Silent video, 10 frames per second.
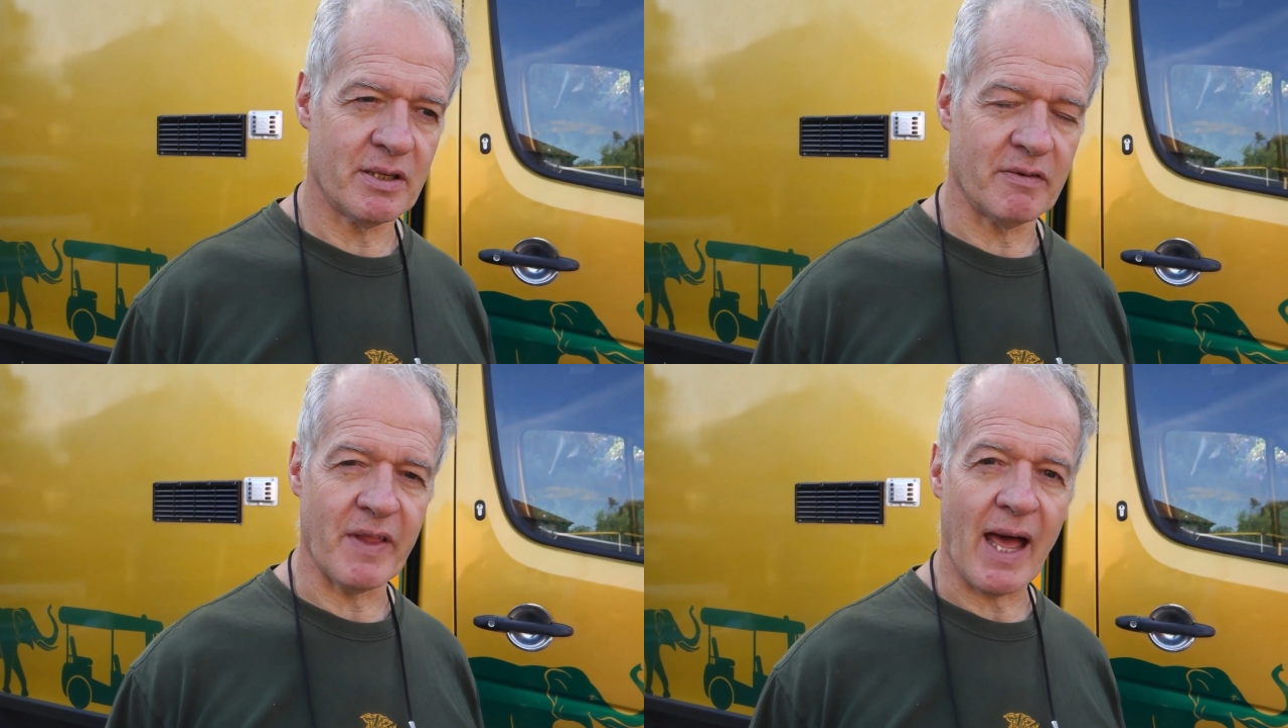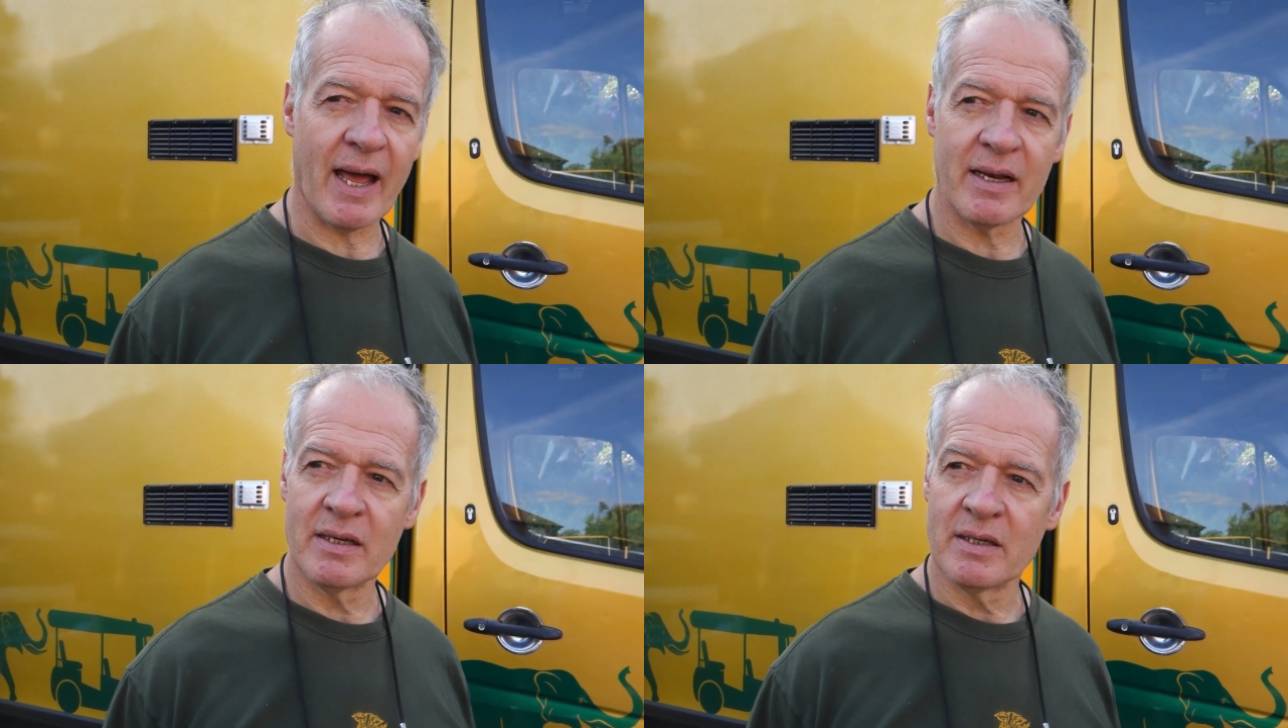of that.
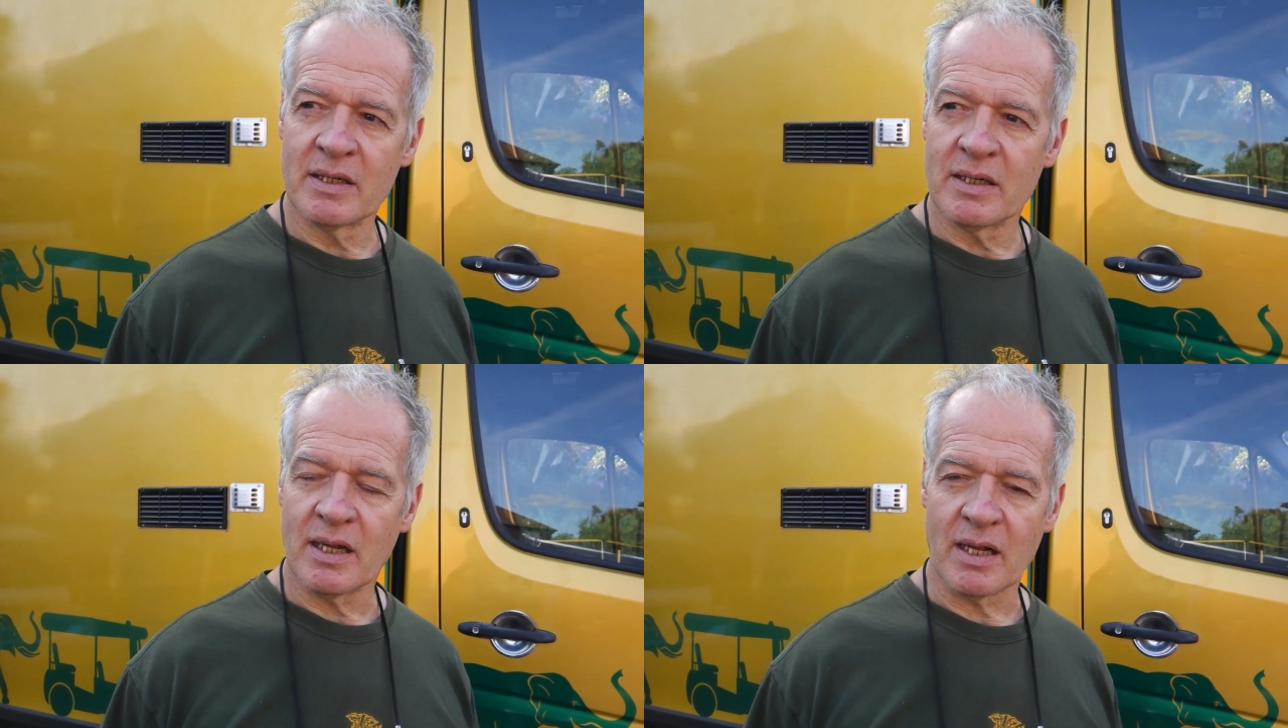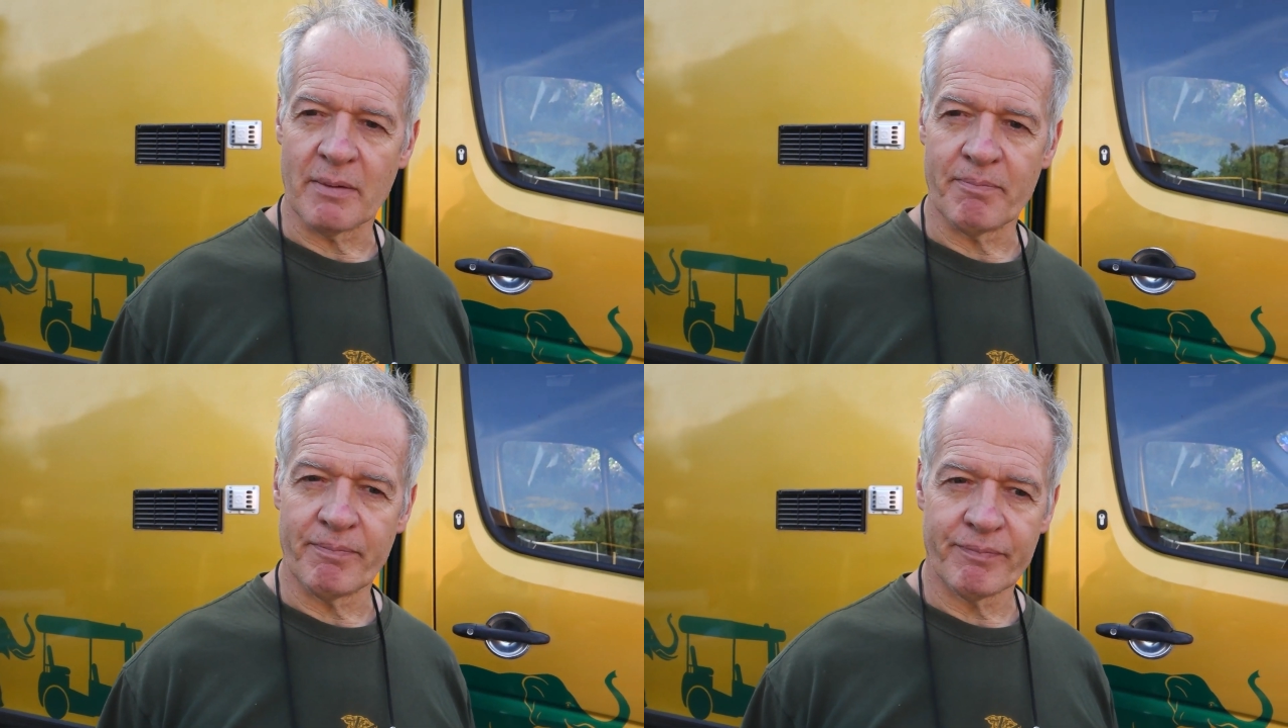
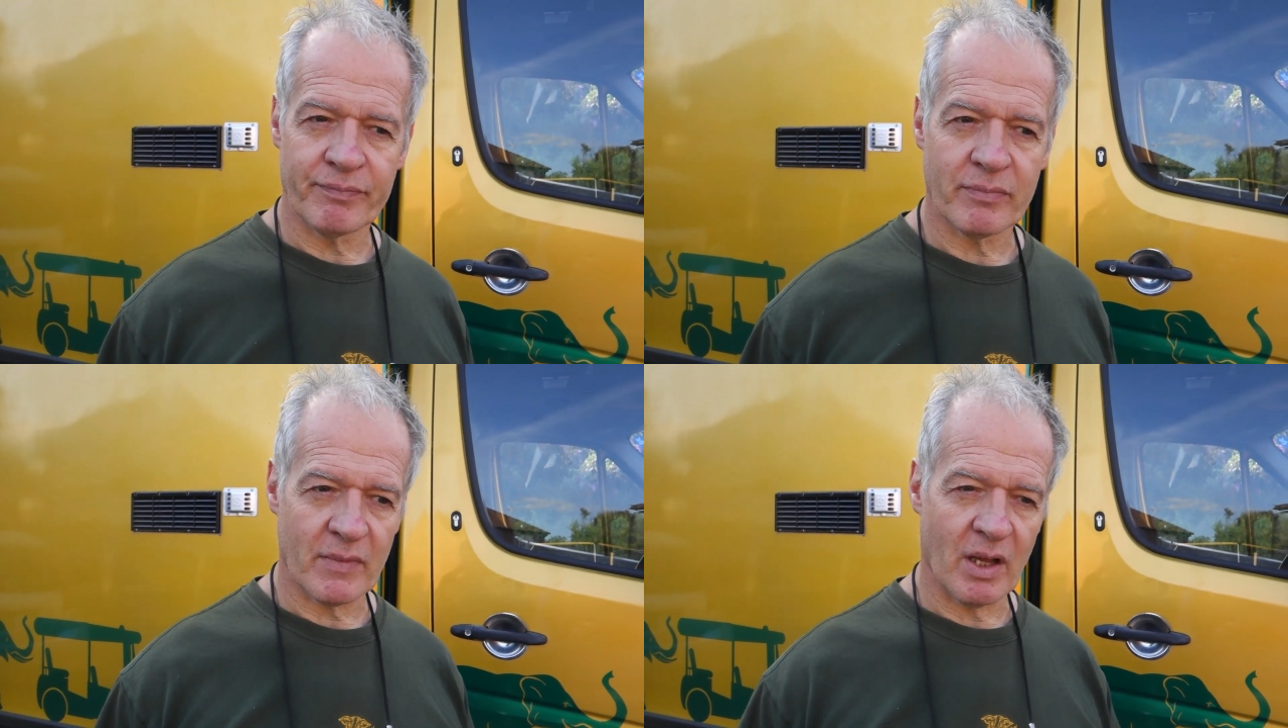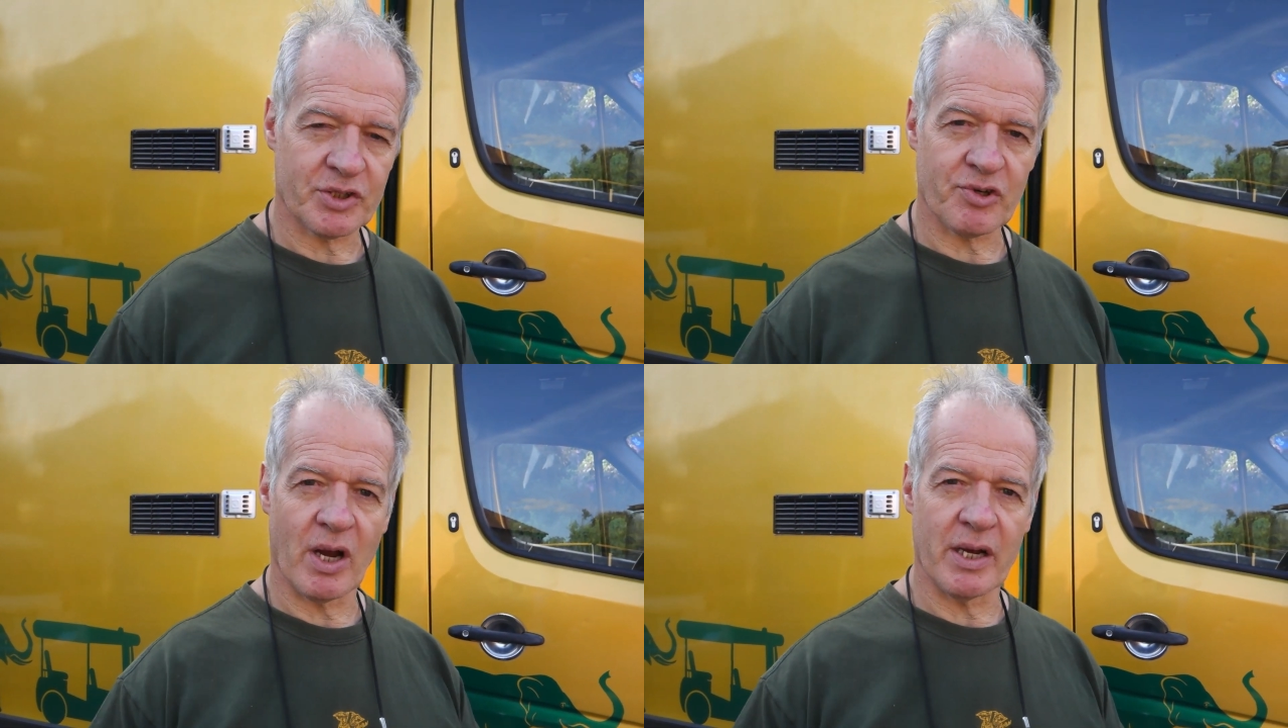I'll
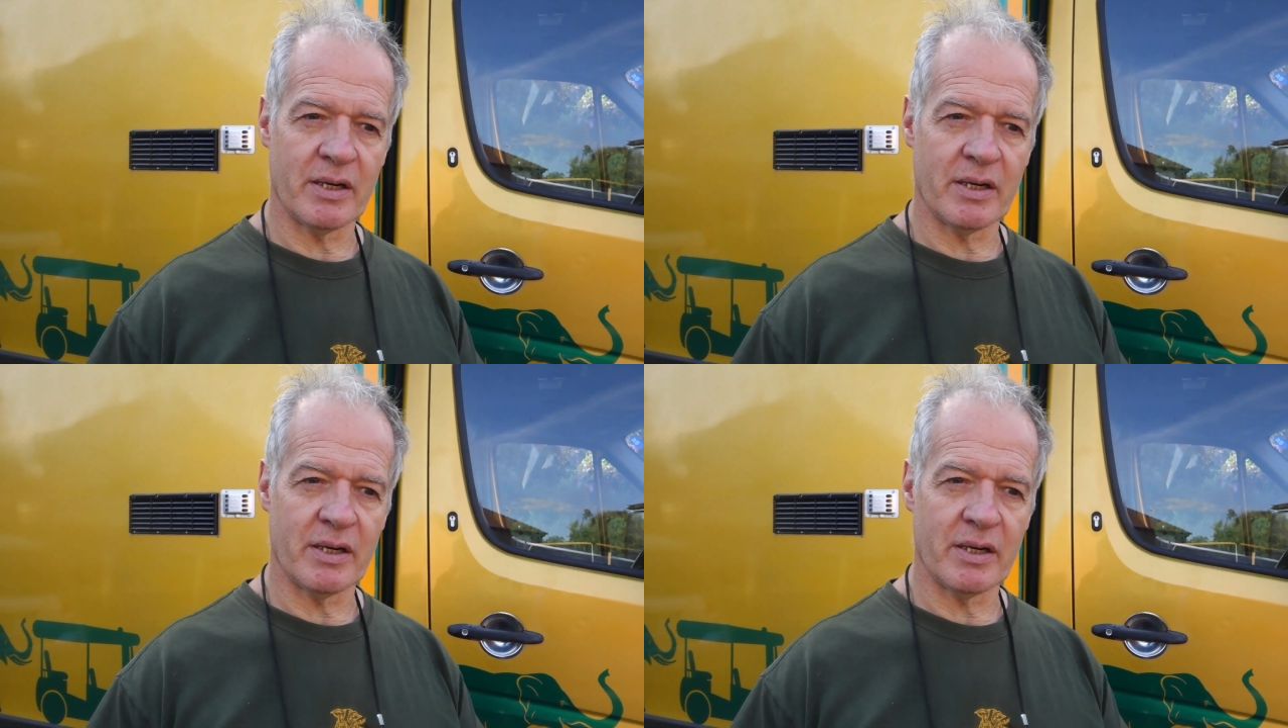try and